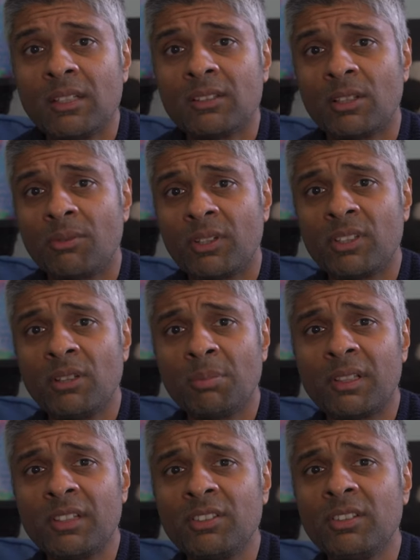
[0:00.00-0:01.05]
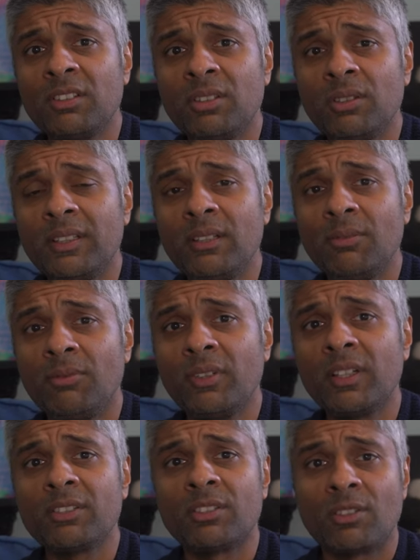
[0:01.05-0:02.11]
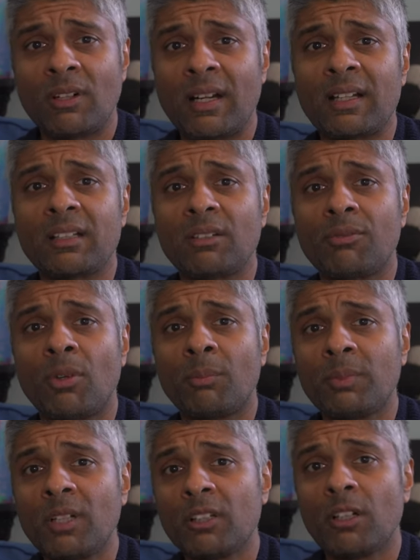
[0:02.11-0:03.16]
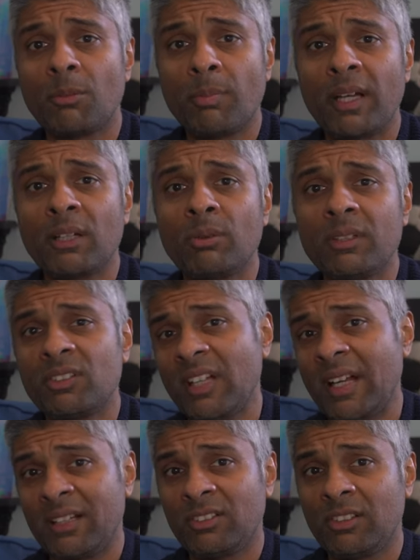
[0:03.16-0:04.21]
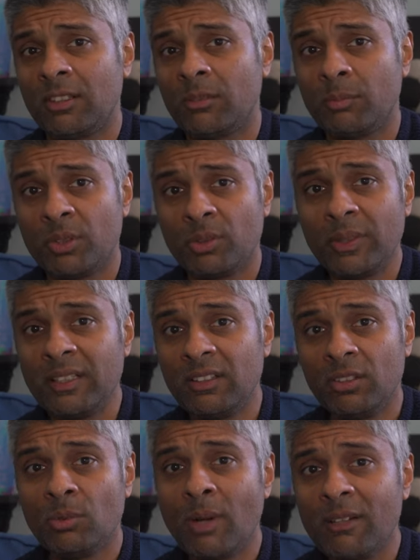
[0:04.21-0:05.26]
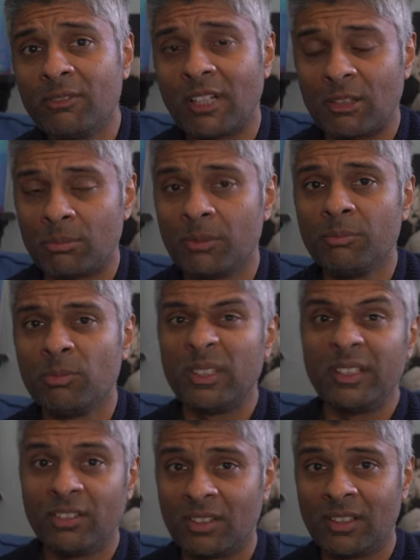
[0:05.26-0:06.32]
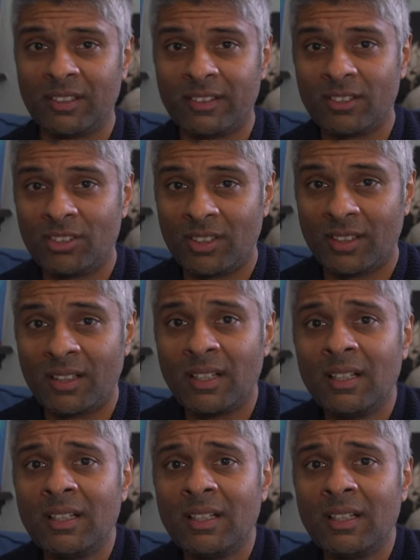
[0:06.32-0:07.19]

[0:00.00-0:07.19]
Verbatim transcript: So for example, listen to the first track from GoGo Penguin's excellent Between Two Waves album released earlier this year,